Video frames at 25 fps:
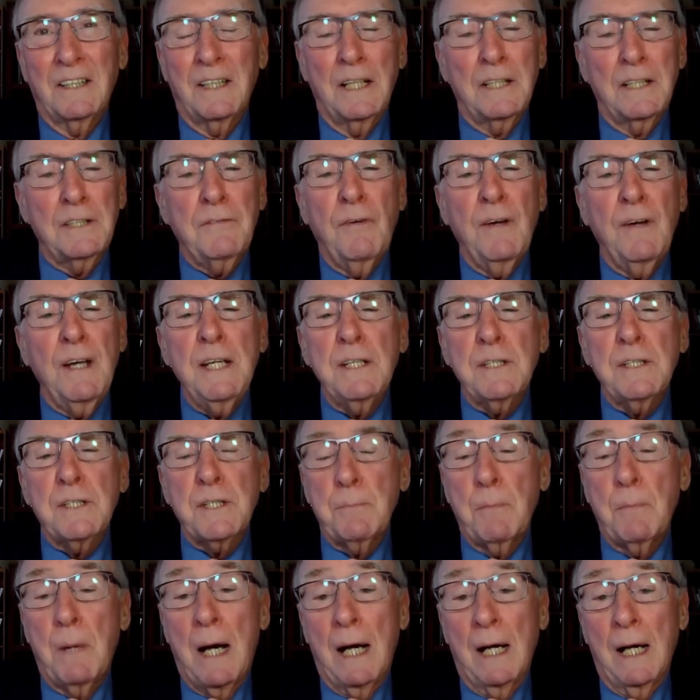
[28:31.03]
A faint
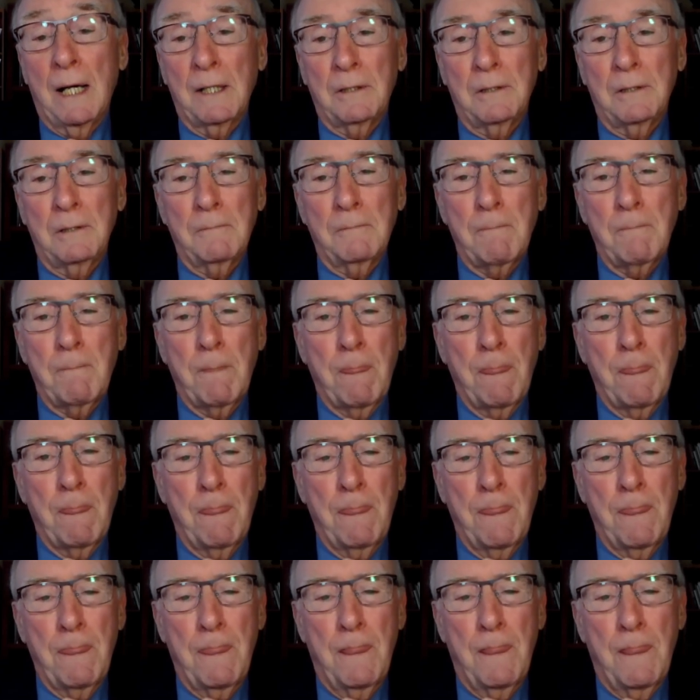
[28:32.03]
smile,
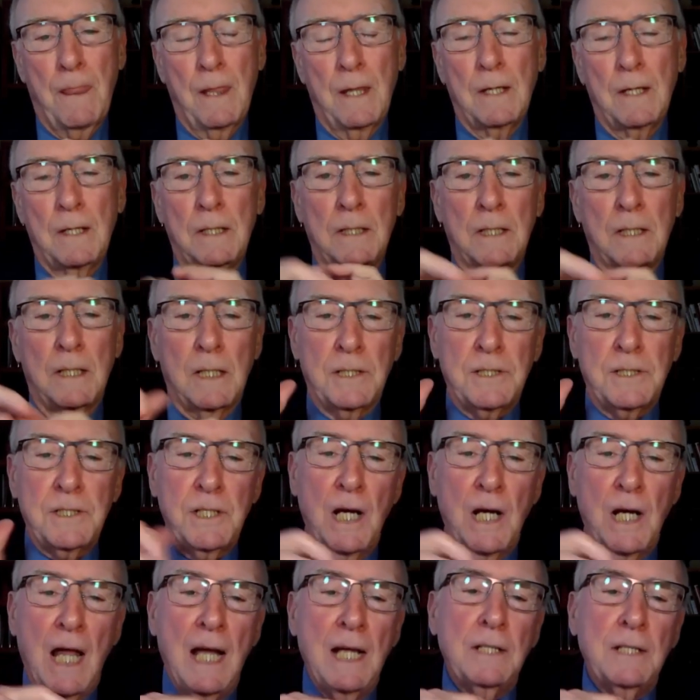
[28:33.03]
a
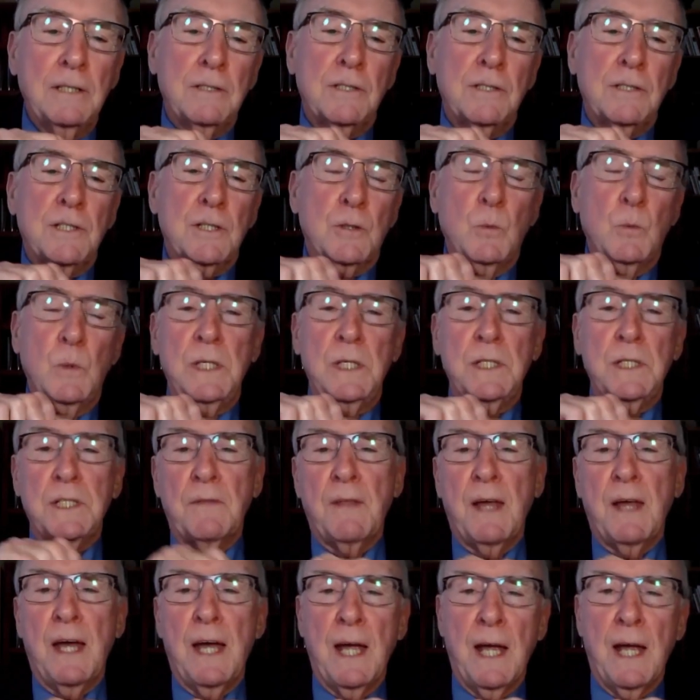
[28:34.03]
slight squeeze
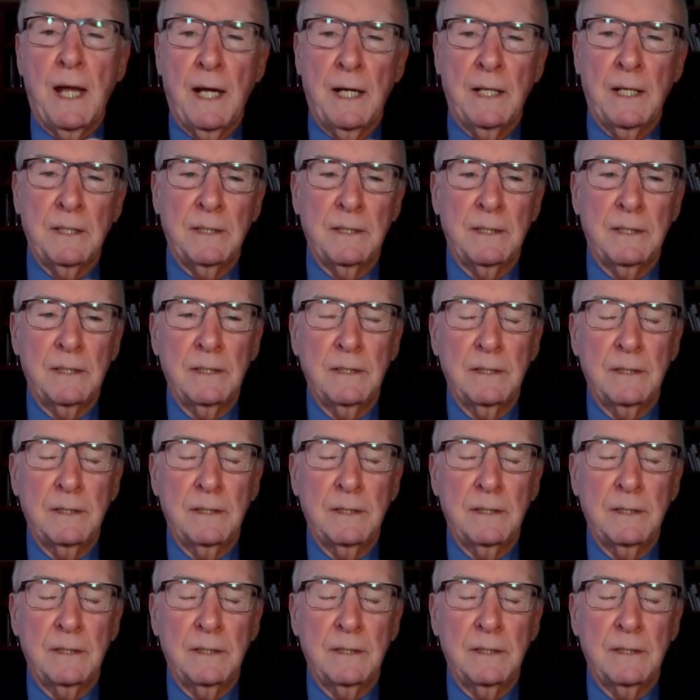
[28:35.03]
of the hand.